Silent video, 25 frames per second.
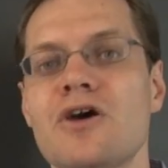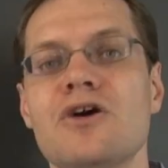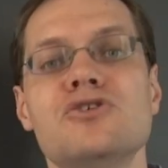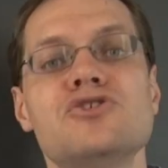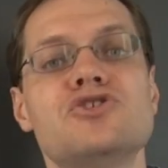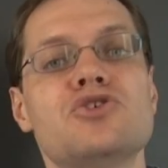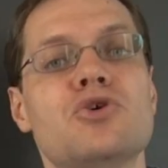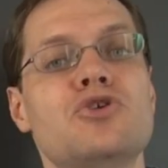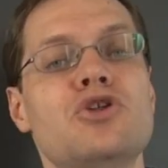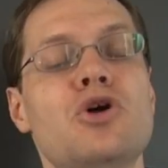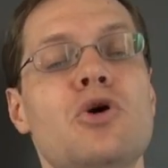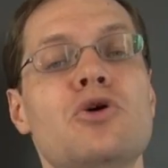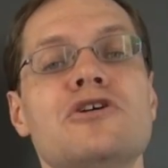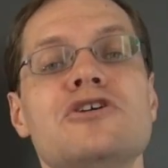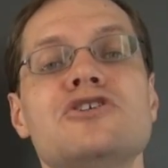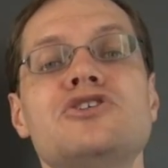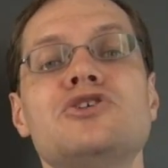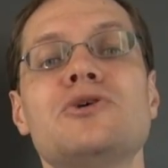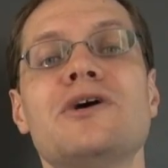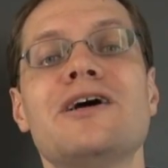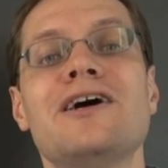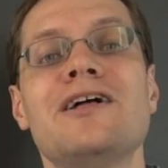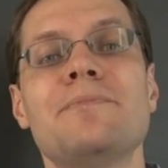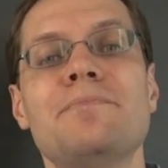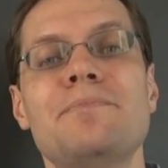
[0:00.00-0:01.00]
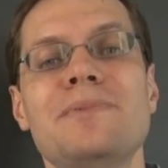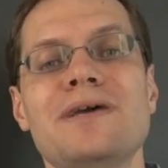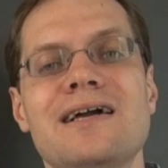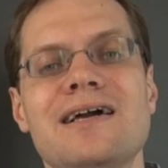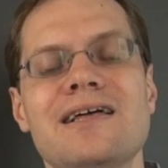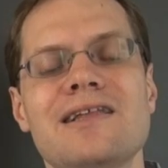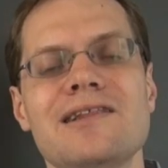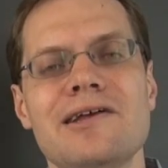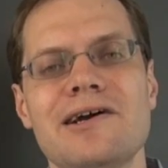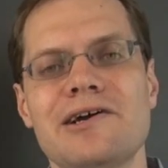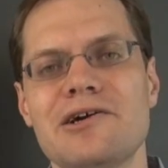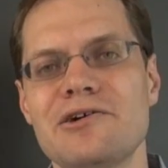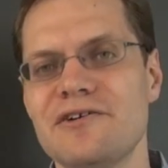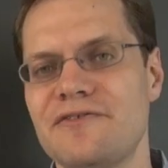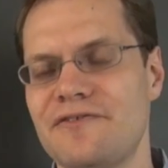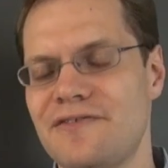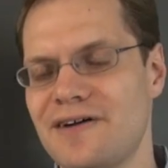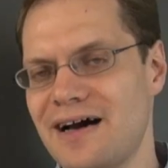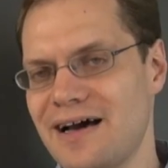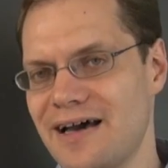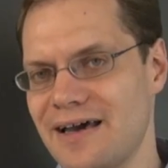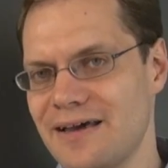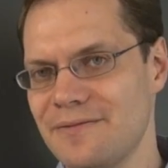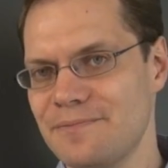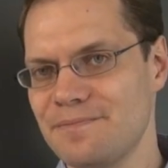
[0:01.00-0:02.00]
So in order to help me
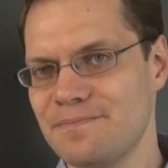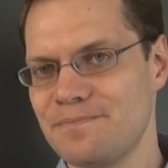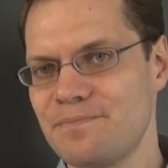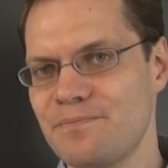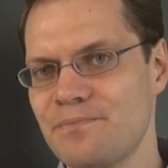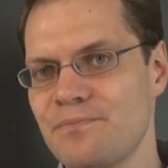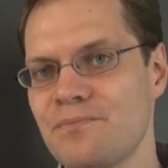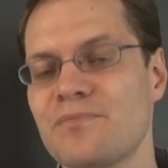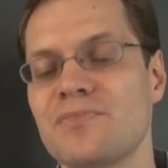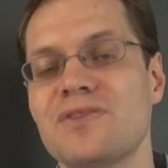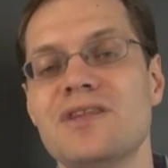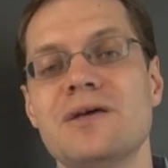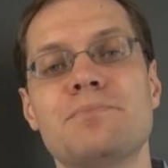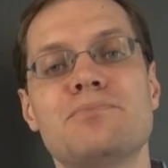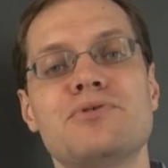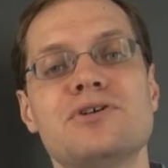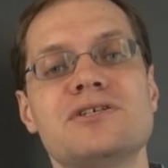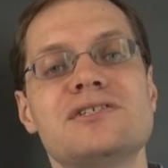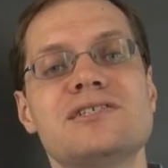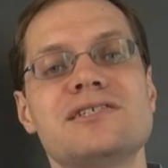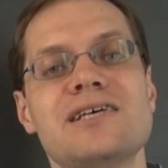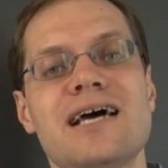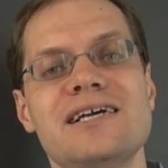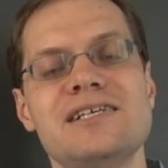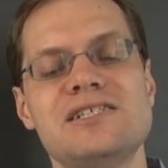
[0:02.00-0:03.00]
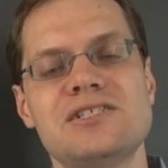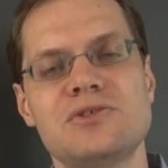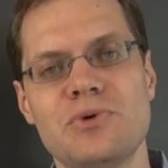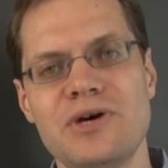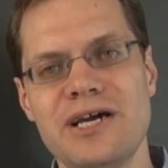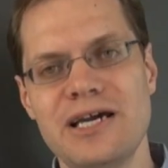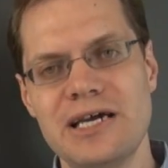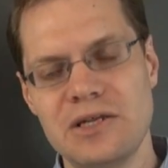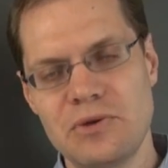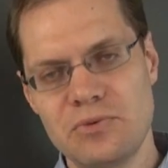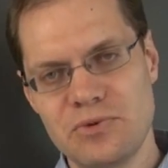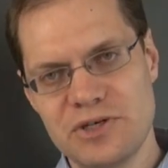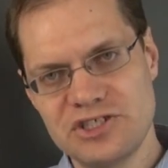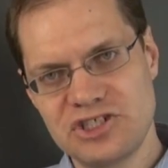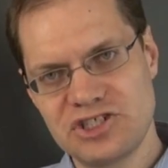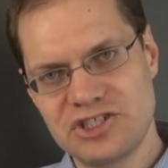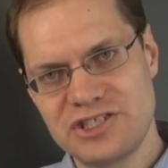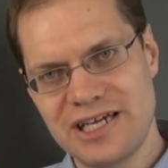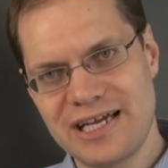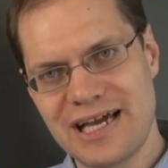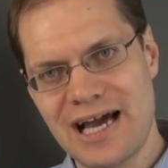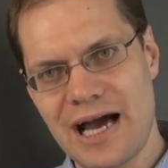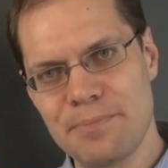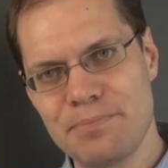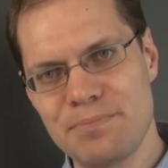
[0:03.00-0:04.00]
clarify the precise way in which
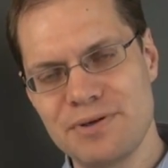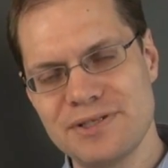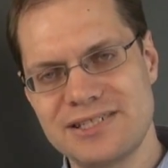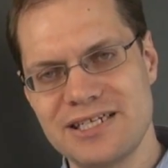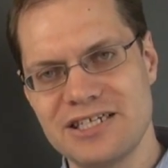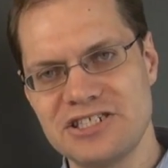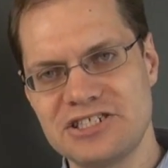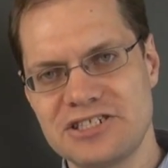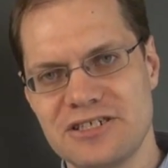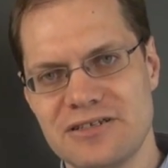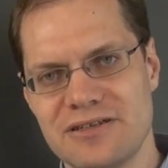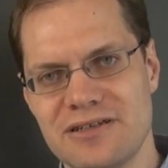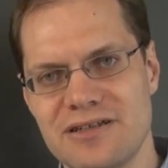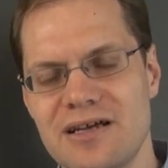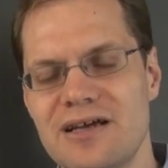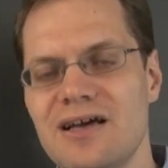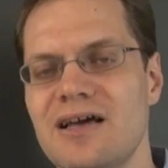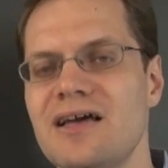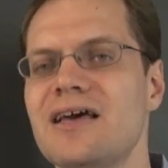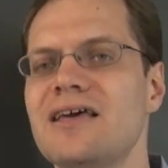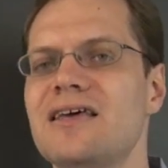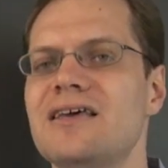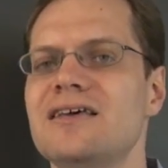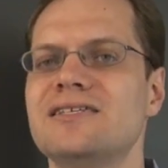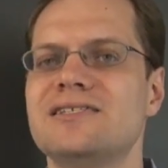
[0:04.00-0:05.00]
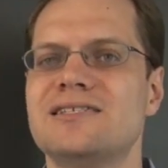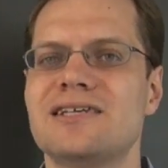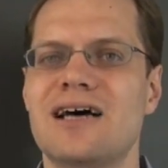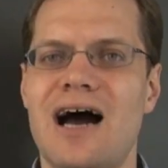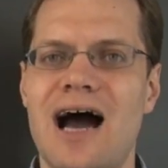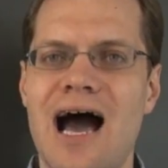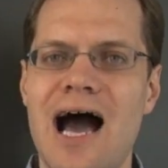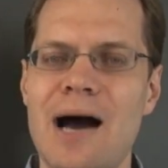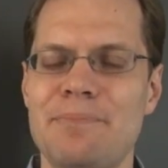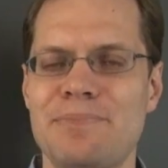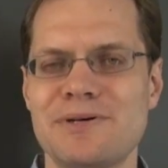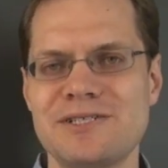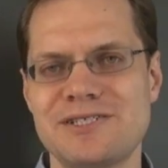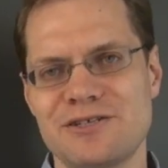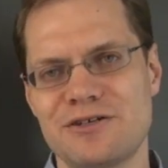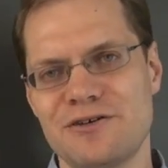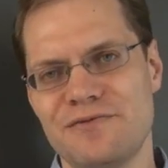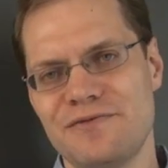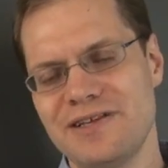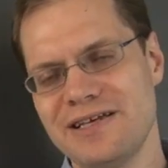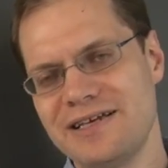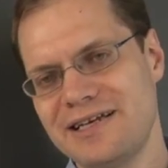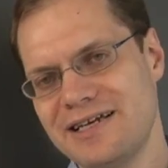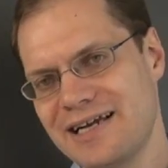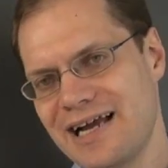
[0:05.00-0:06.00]
decomposition is opposite of
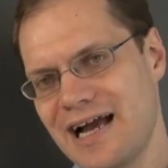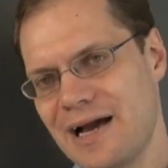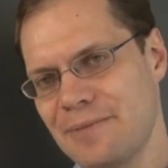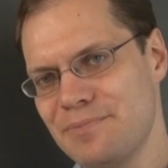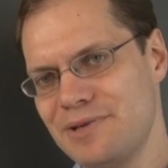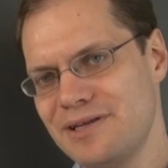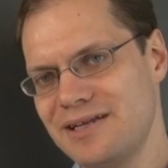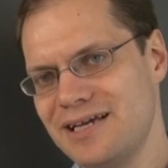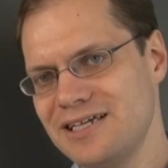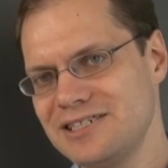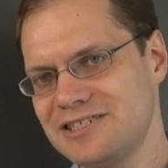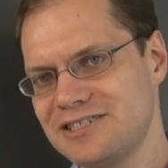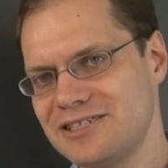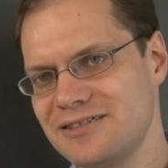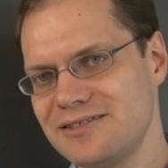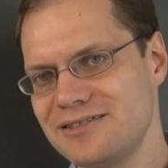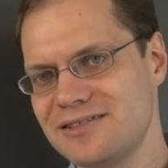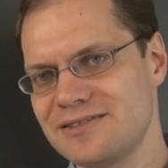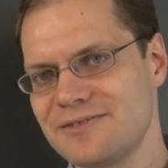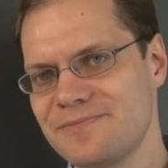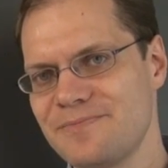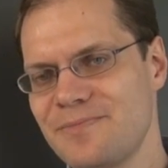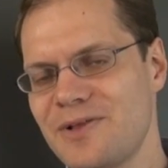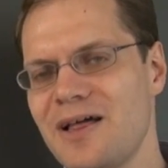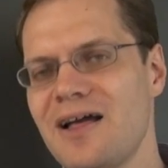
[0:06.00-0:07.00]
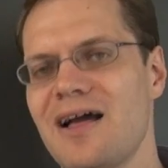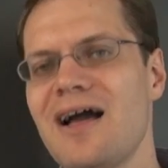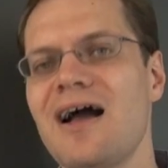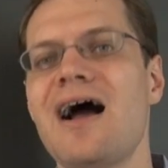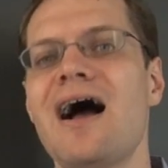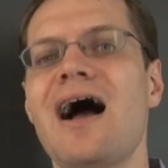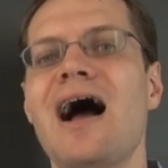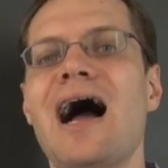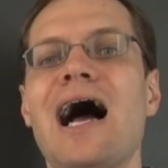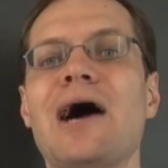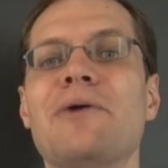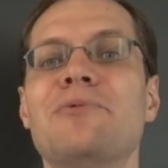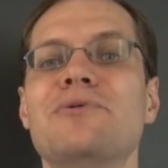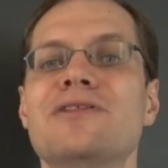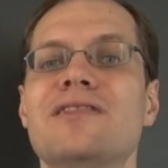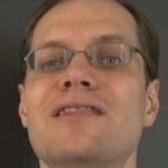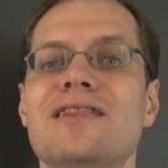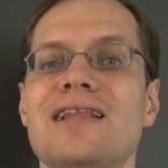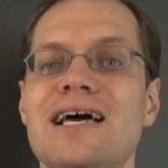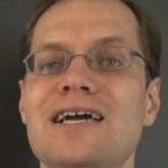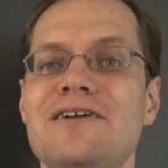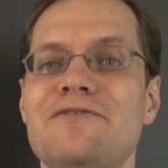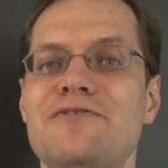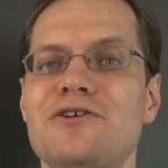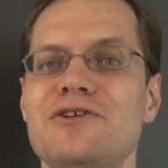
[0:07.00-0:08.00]
linear combinations, I would
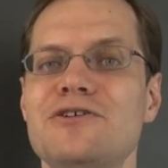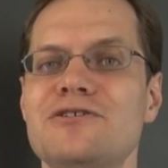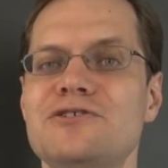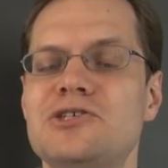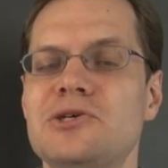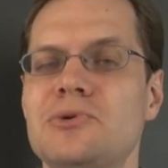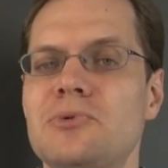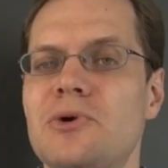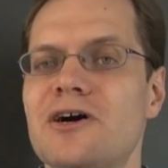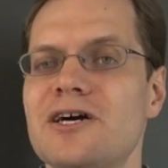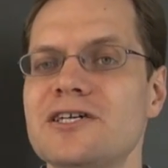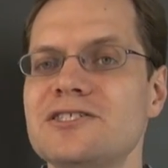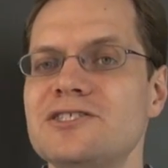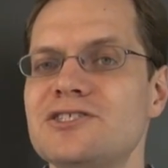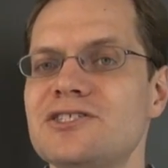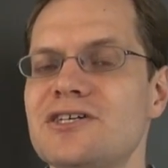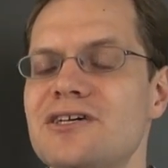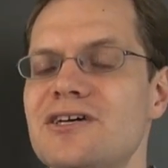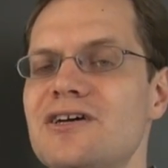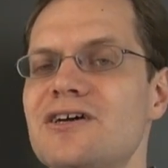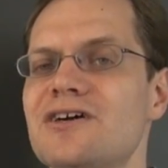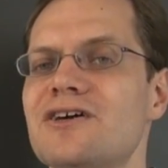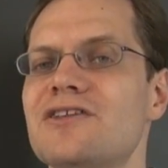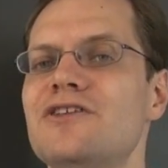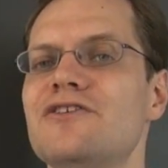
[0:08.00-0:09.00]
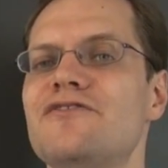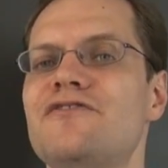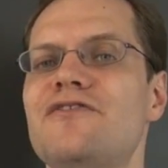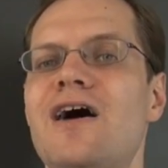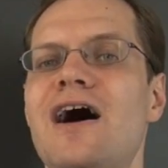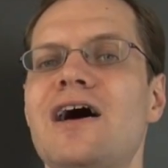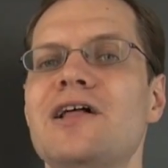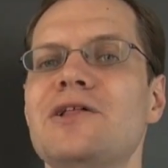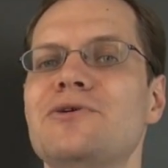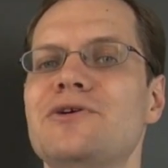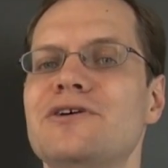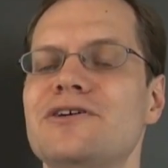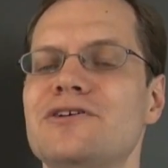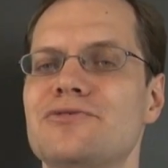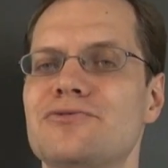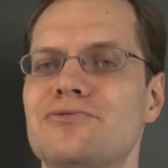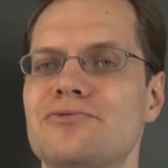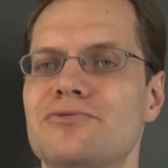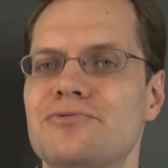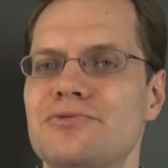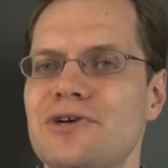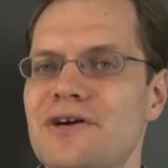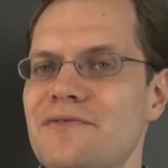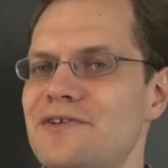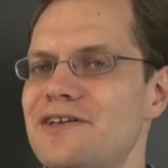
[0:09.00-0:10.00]
like for you to watch the following
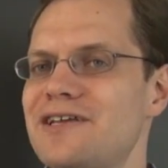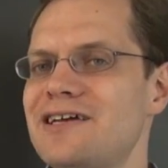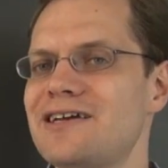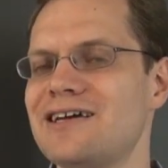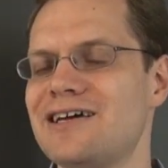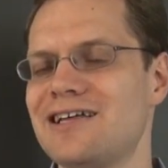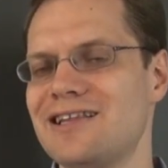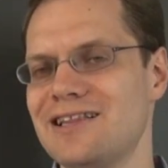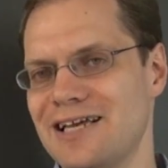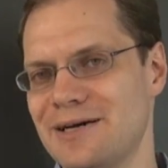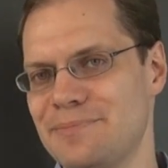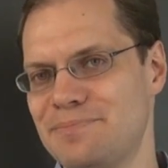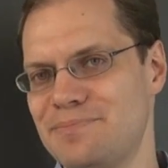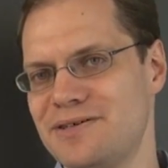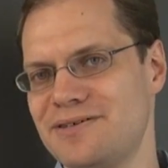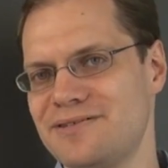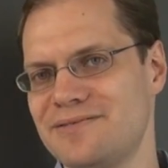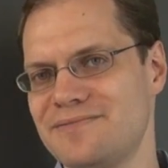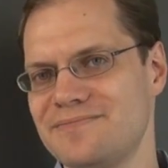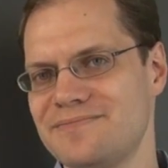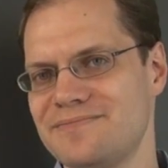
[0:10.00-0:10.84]
riveting clip.